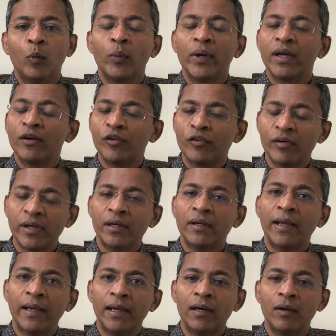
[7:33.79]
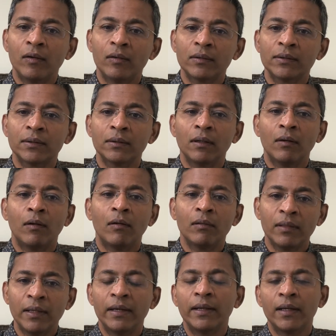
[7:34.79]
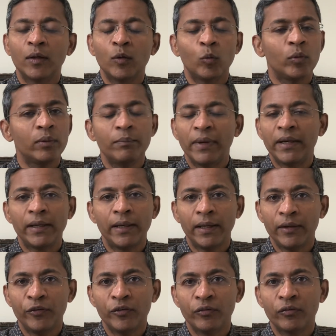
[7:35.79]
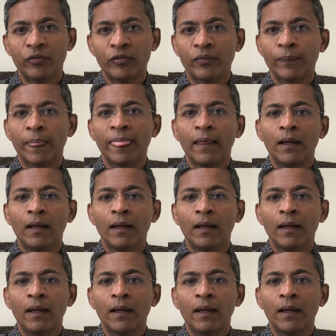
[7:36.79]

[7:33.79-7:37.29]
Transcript: We can treat hair loss or thinning with many agents.